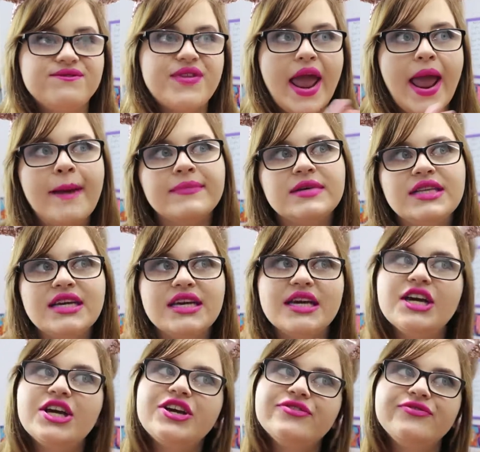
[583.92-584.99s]

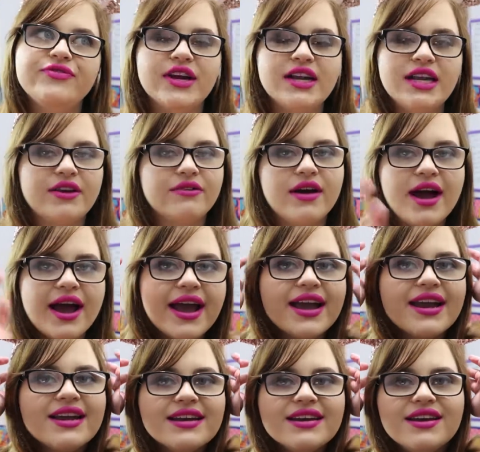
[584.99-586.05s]
family friendly
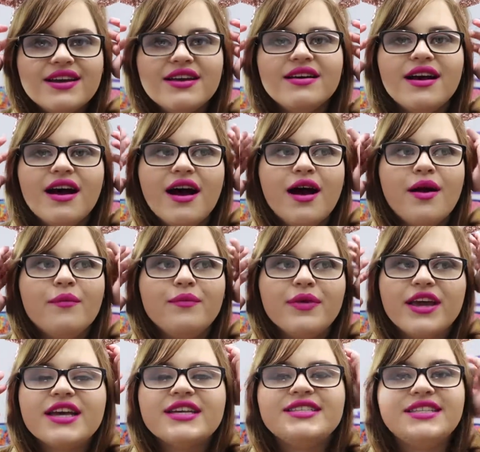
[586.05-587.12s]
ride,
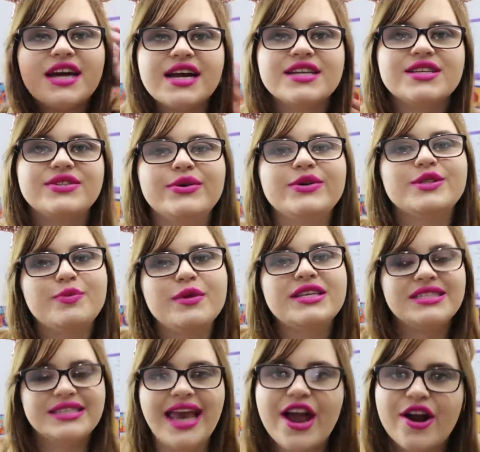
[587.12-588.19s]
because dinosaurs be
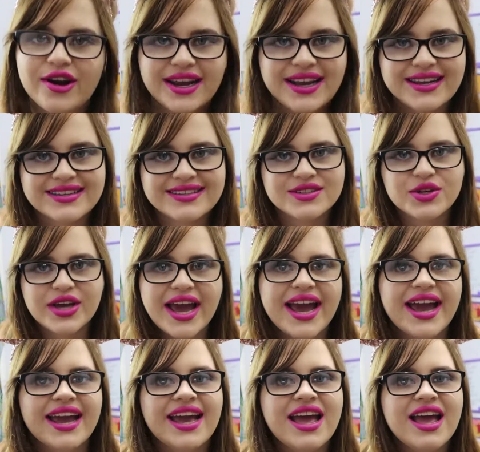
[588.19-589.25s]
scary,
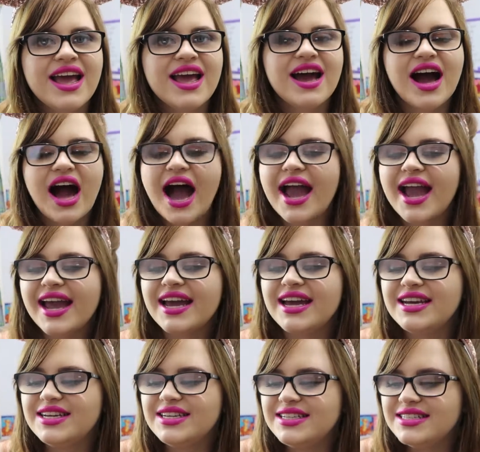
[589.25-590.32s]
okay? I
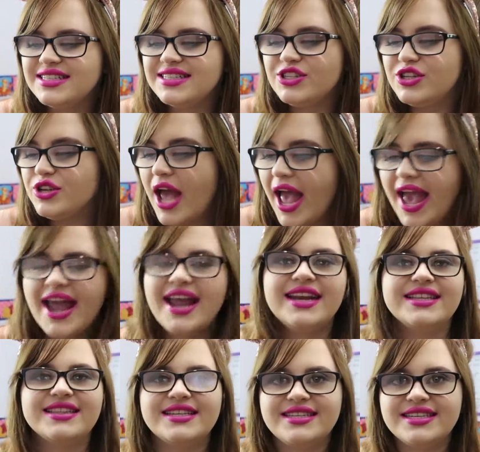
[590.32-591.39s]

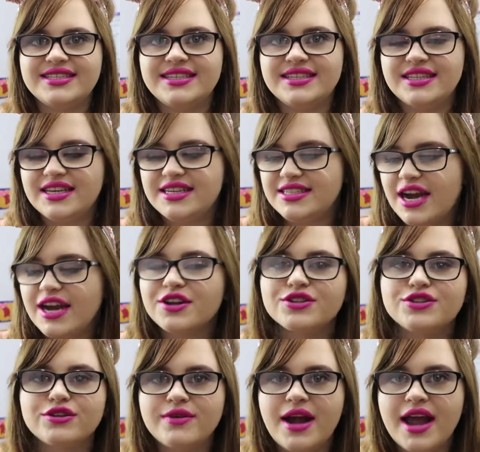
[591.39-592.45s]
hated the
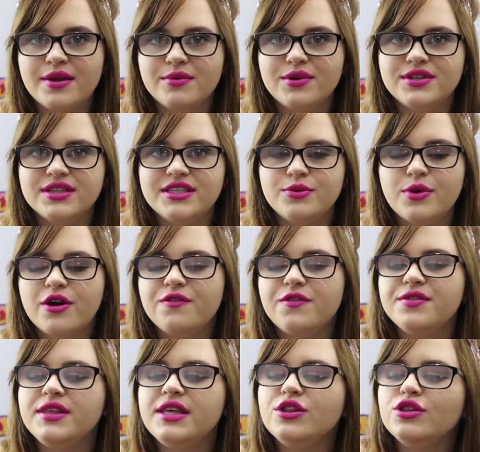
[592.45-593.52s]
dinosaur ride in Walt Disney World
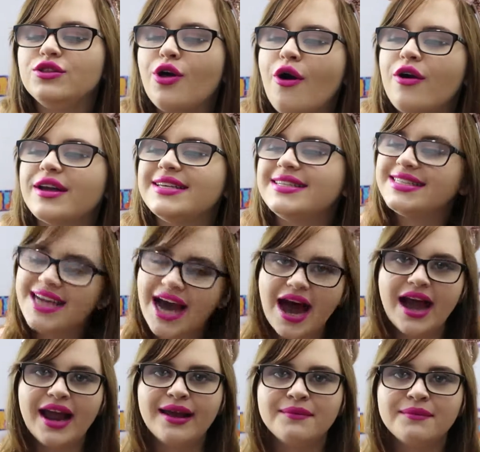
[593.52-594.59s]
for the longest
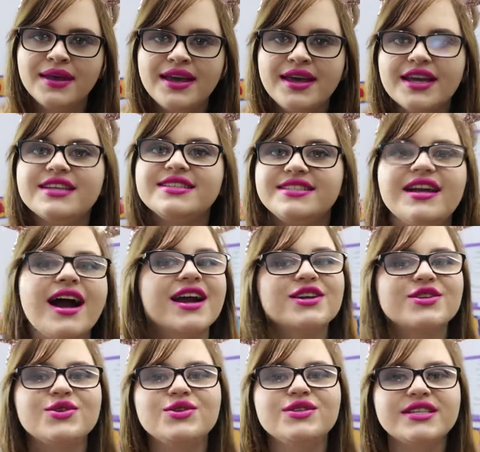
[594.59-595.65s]
time because
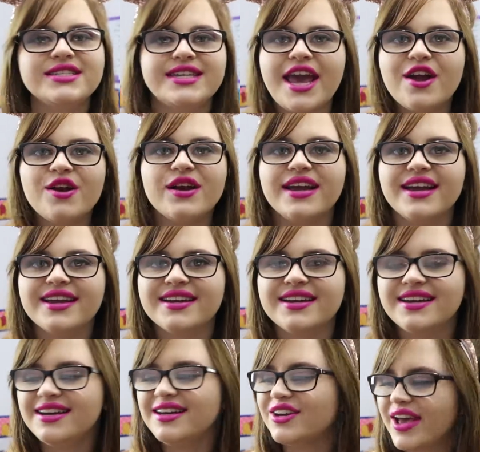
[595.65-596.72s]
dinosaurs are scary,
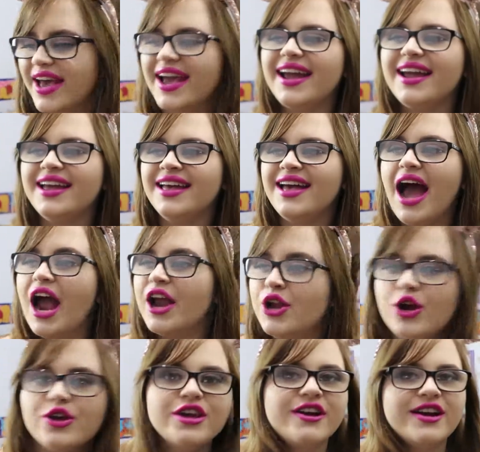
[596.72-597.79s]
okay? I
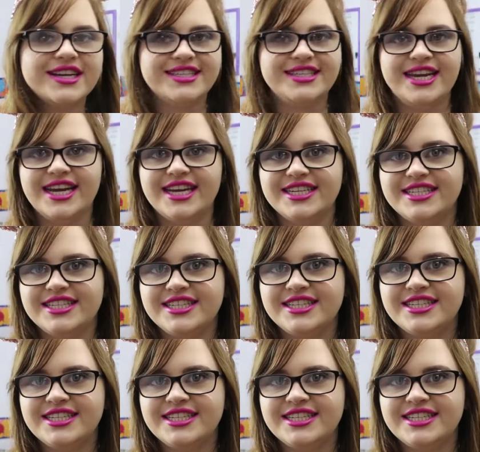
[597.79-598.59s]
know they're extinct,